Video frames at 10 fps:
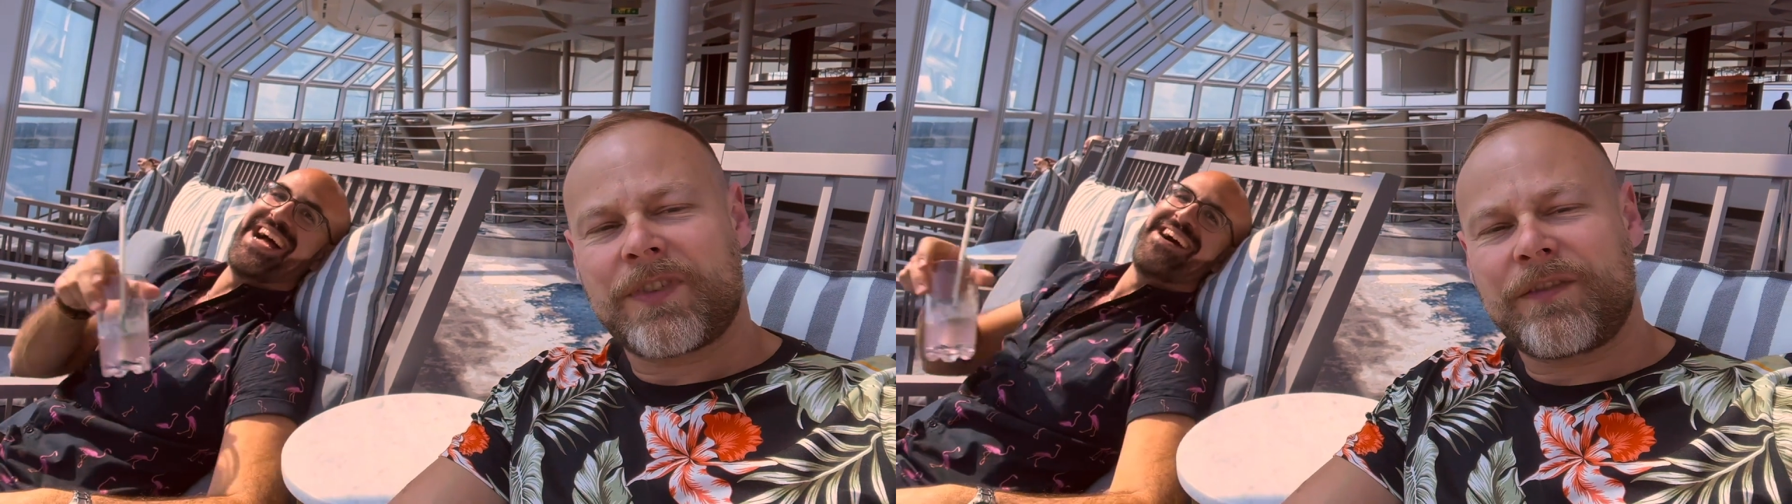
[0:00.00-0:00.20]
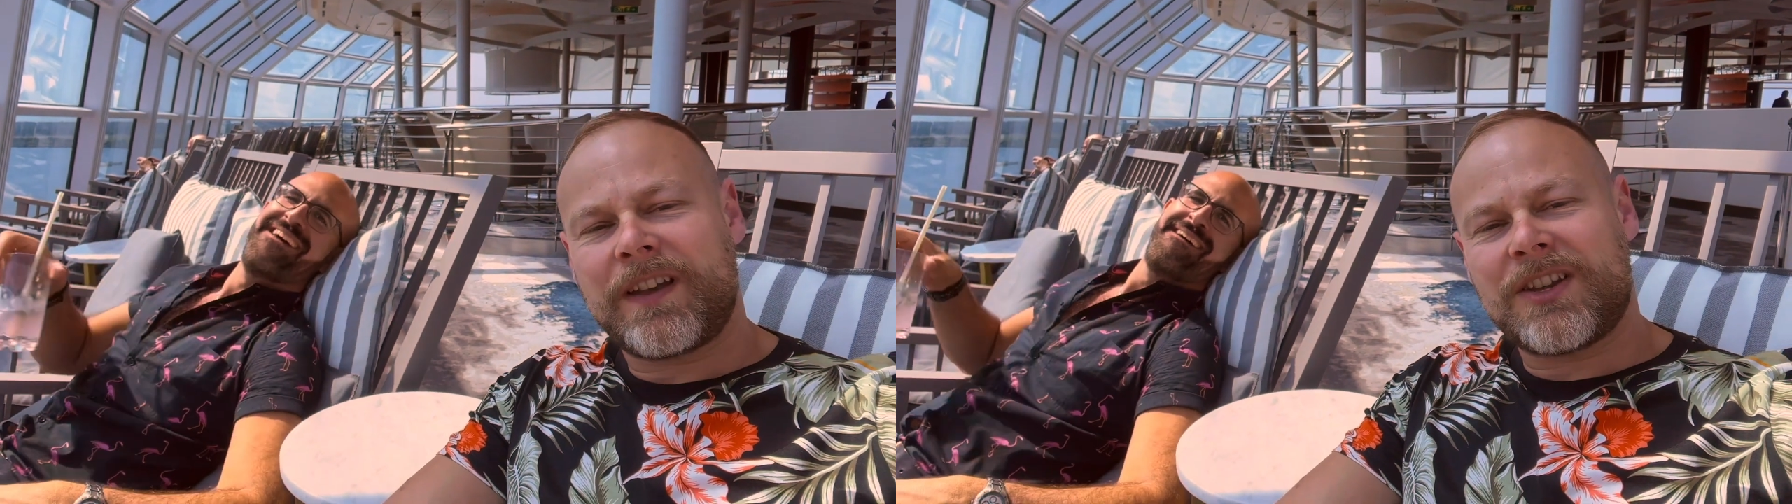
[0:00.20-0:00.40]

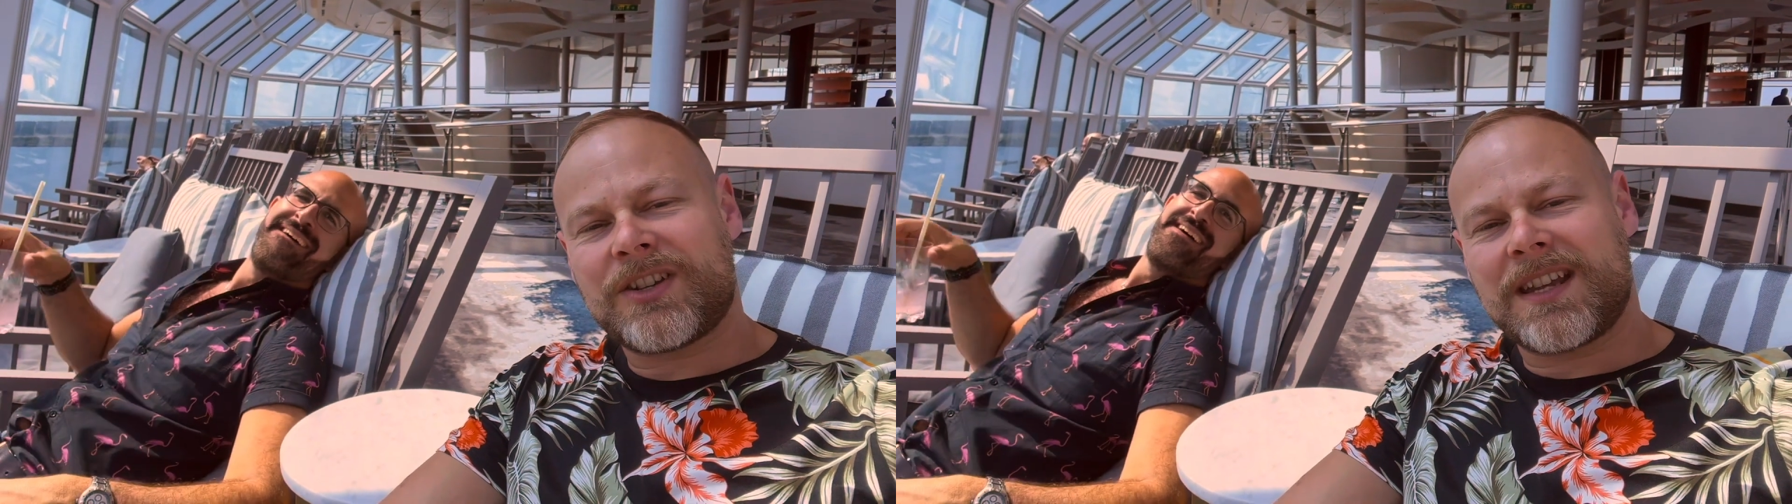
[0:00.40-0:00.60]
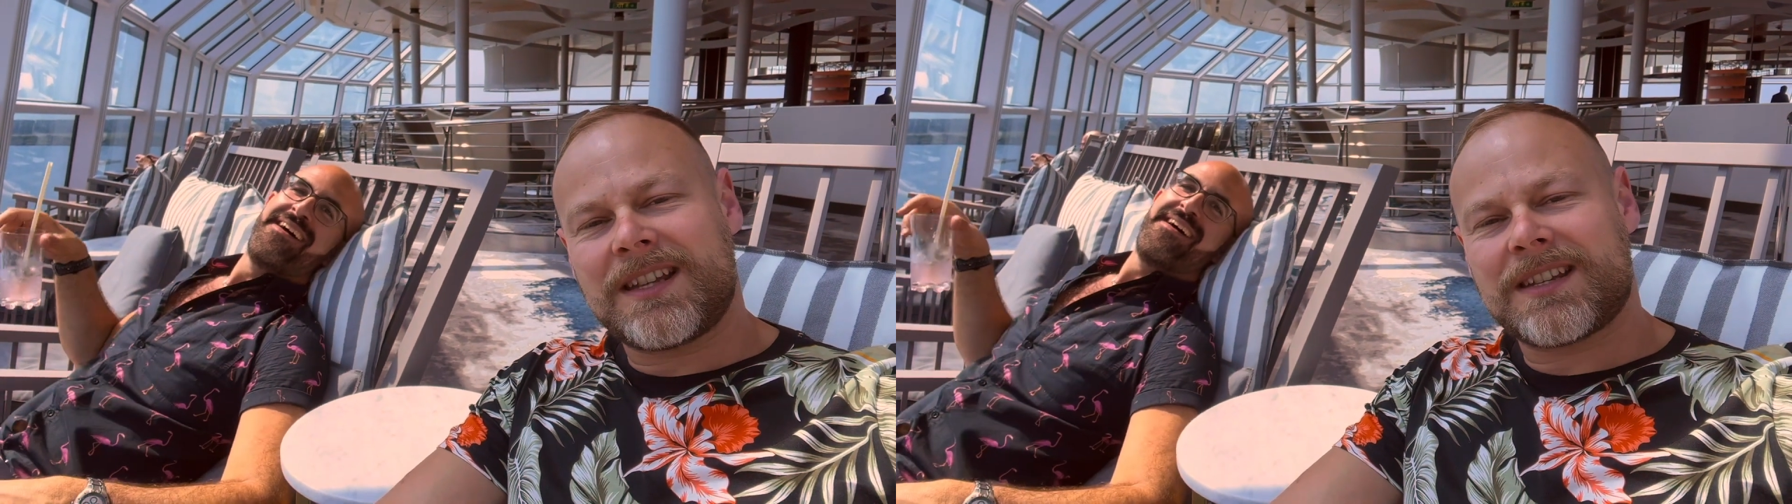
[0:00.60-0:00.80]
finished
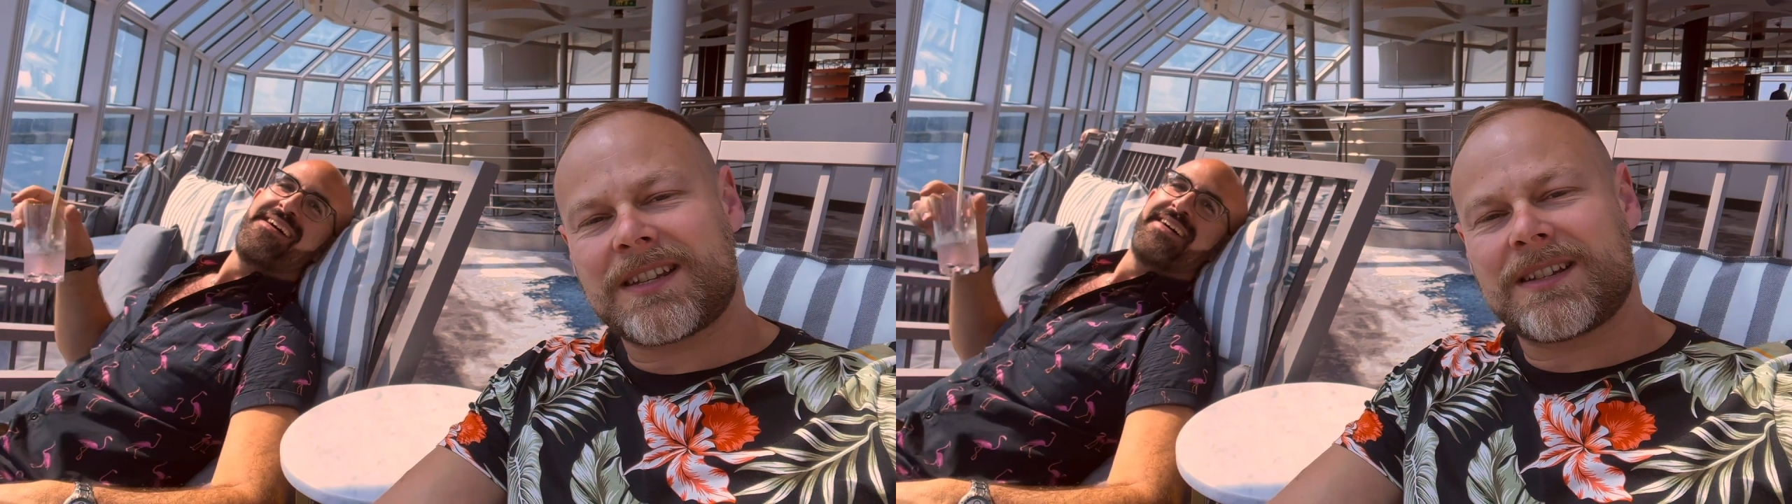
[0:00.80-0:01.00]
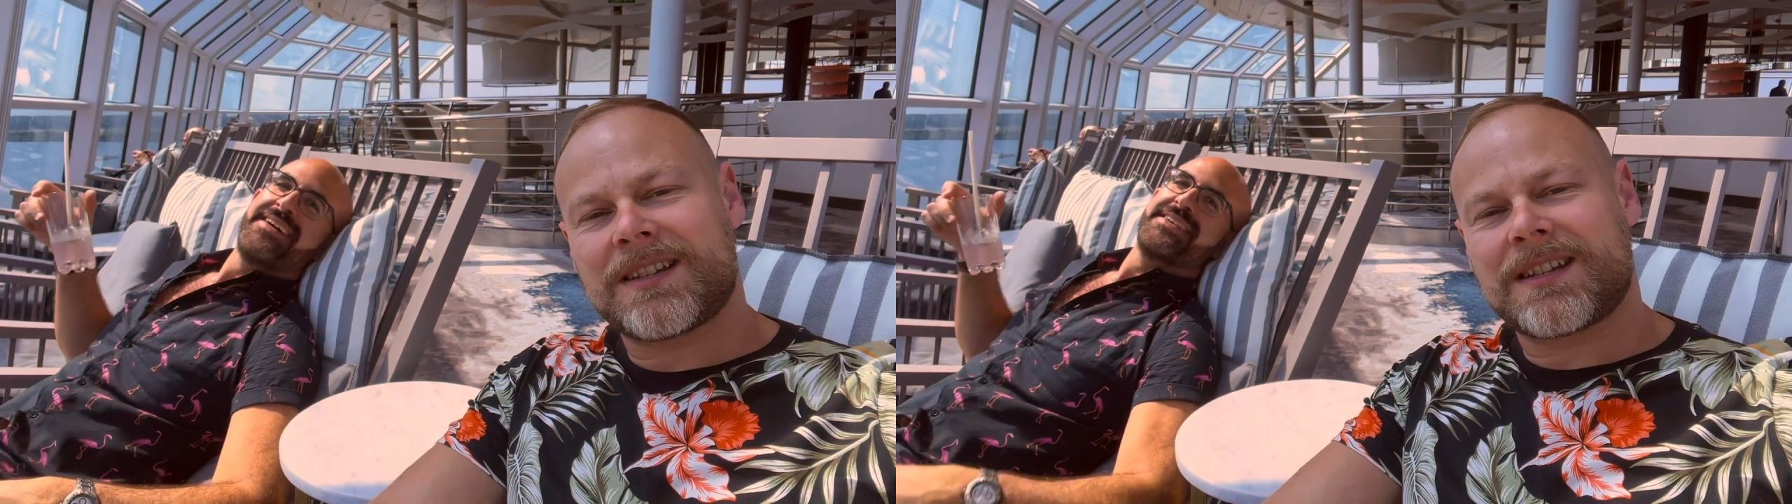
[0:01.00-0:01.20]
his
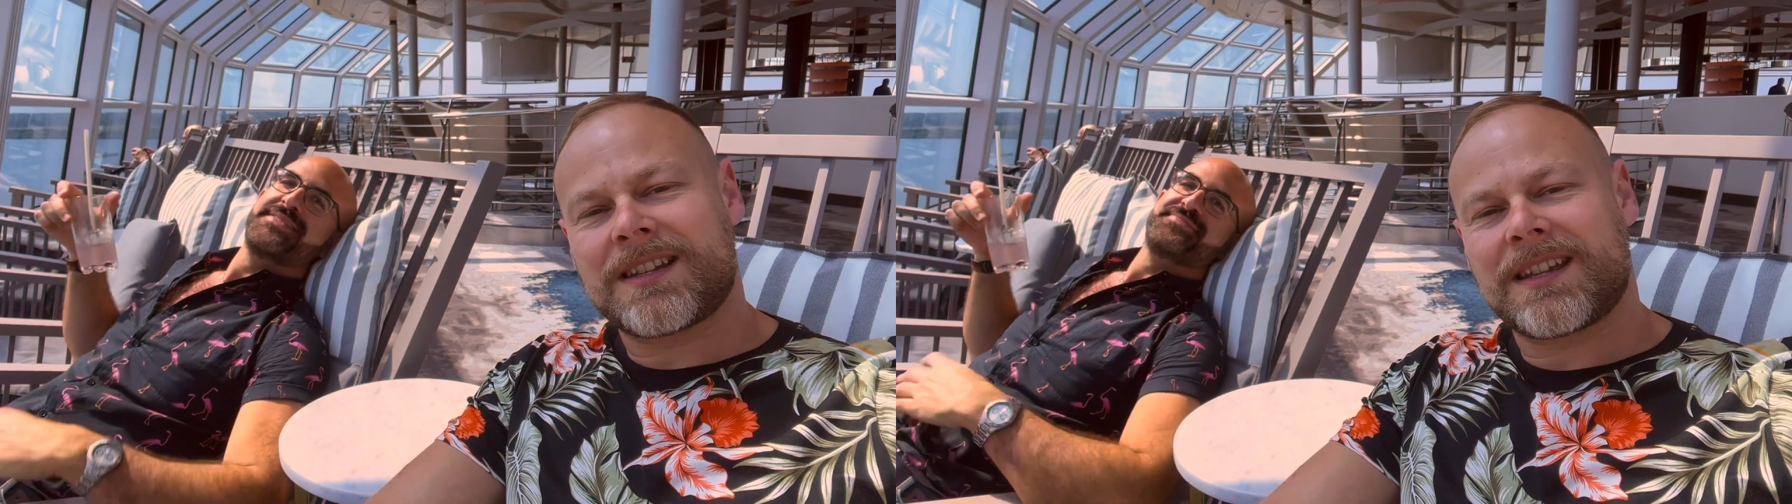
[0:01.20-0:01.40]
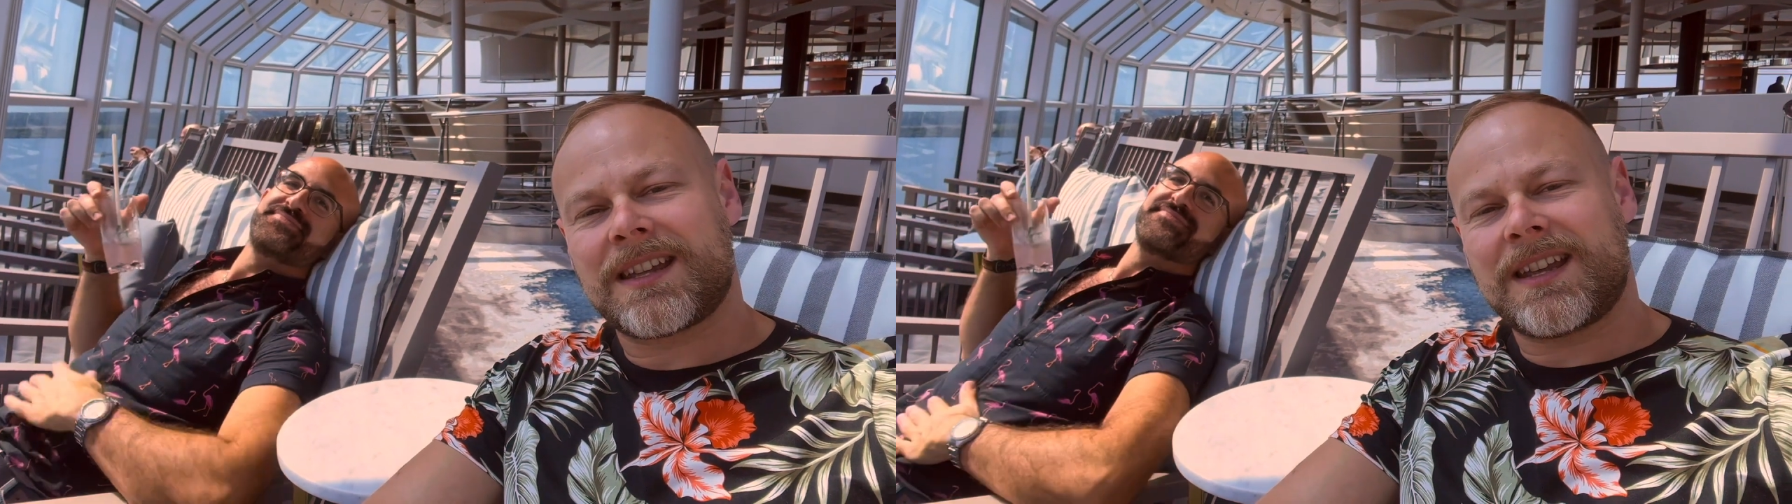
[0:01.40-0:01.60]
because
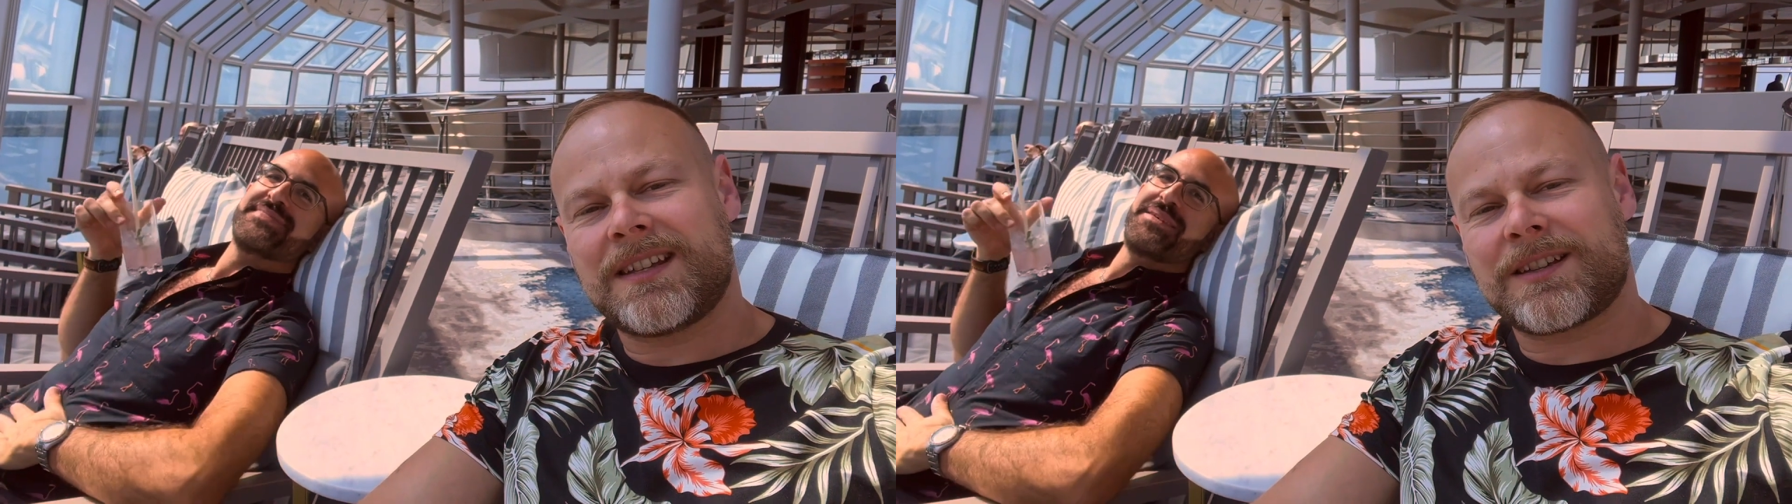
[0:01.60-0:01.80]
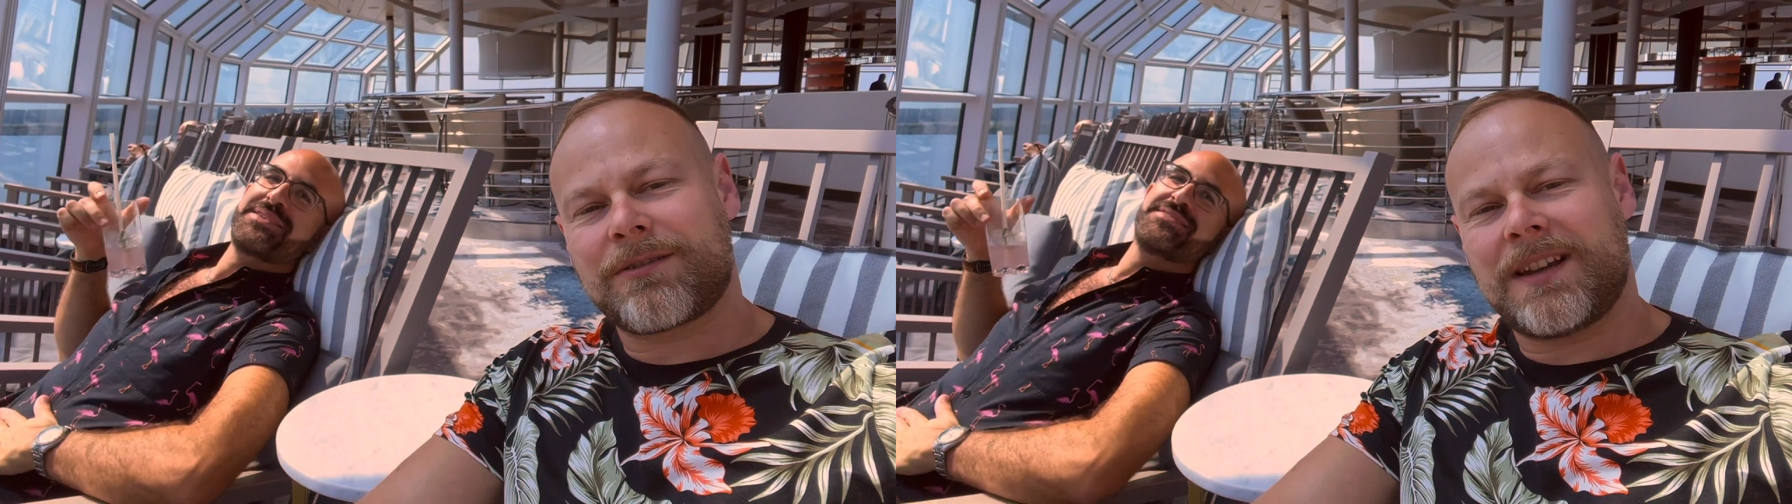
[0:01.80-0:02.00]

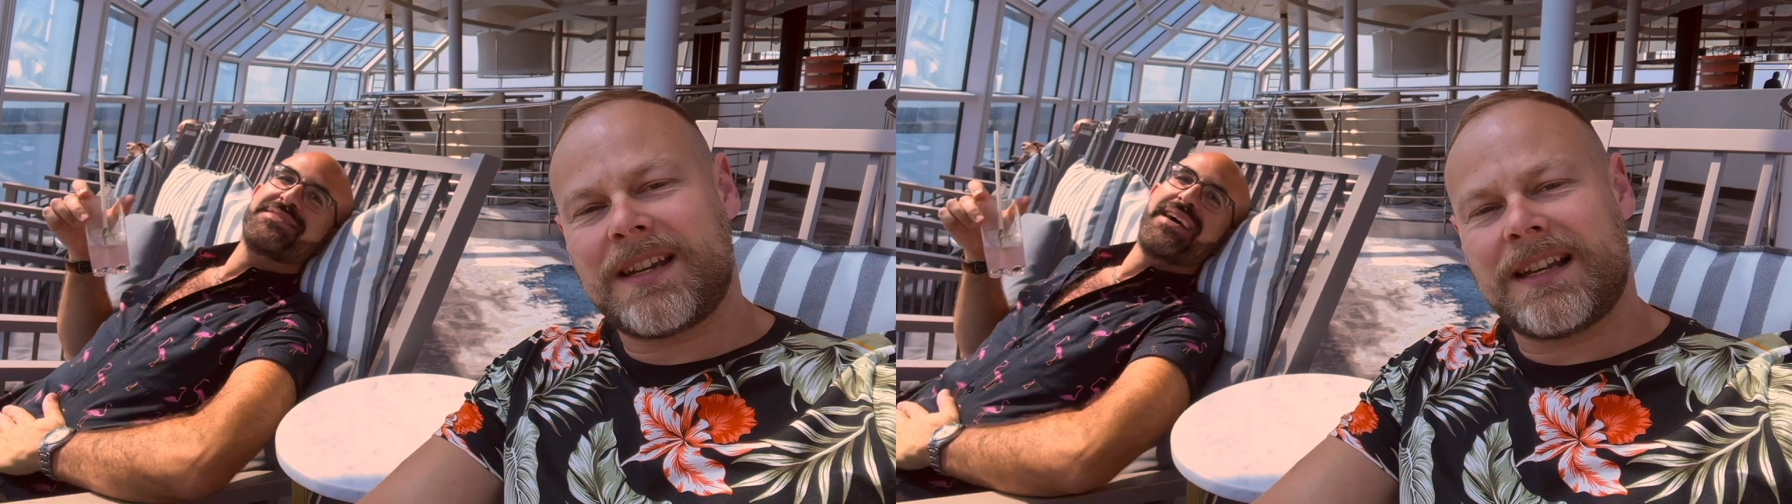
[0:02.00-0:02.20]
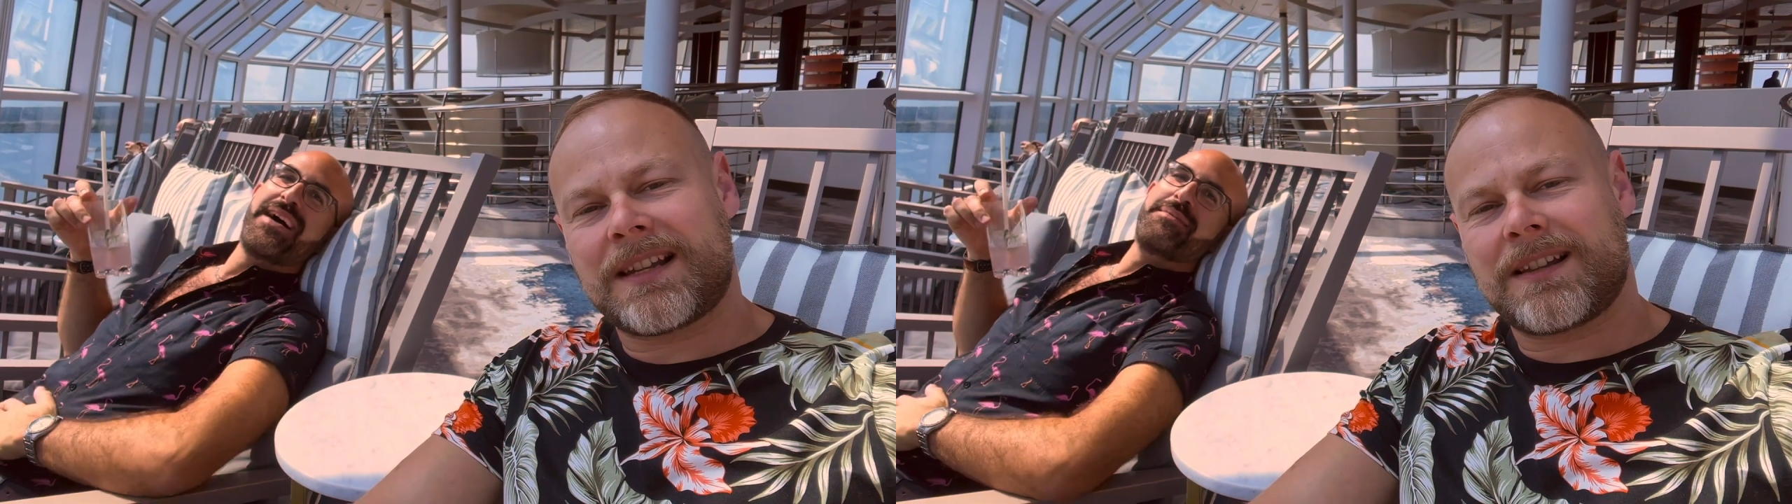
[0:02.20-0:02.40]
he's a greedy little